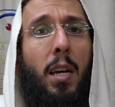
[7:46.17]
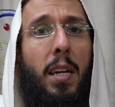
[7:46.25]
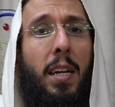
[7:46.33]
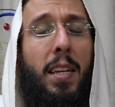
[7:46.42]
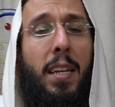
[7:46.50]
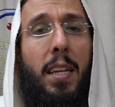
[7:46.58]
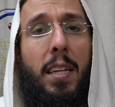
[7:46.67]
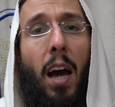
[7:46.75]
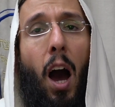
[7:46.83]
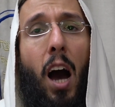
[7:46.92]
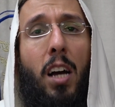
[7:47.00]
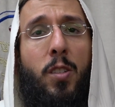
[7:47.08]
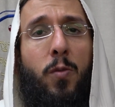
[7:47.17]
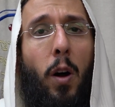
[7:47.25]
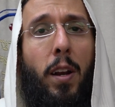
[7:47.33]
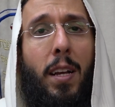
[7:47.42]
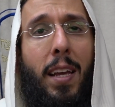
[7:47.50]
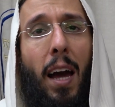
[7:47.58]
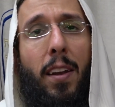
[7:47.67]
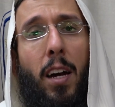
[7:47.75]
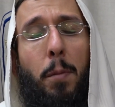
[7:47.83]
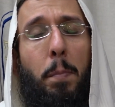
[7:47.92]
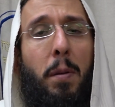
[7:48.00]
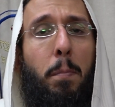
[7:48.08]
The ice water
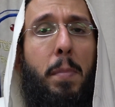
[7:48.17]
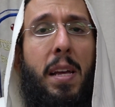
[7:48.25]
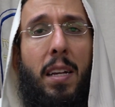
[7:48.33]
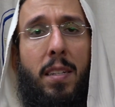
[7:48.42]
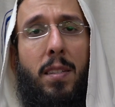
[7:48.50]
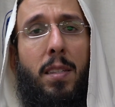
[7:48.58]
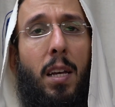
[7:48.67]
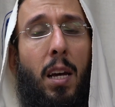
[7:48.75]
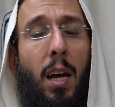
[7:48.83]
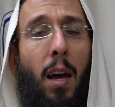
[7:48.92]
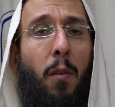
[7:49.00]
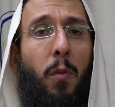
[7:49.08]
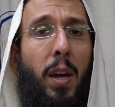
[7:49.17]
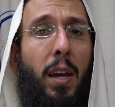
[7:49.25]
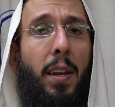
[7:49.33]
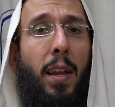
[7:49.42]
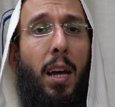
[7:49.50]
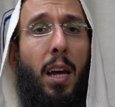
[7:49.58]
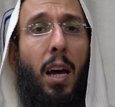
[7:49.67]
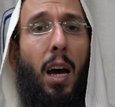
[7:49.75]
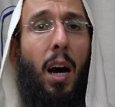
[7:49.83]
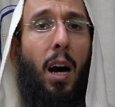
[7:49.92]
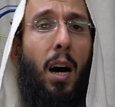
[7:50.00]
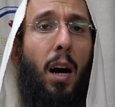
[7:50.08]
cannot be mixed with
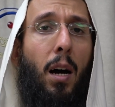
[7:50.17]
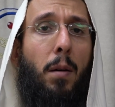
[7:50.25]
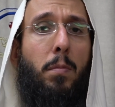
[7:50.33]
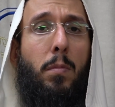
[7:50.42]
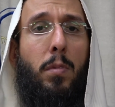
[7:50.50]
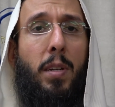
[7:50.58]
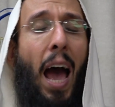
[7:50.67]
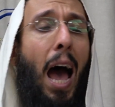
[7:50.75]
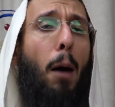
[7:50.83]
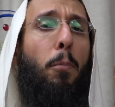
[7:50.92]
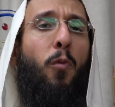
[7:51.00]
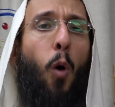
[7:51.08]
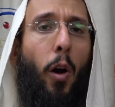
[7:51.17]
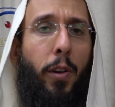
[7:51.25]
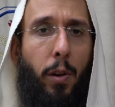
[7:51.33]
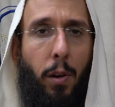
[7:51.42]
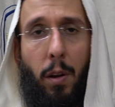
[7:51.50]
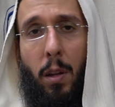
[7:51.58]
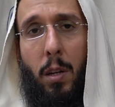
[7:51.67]
tap water.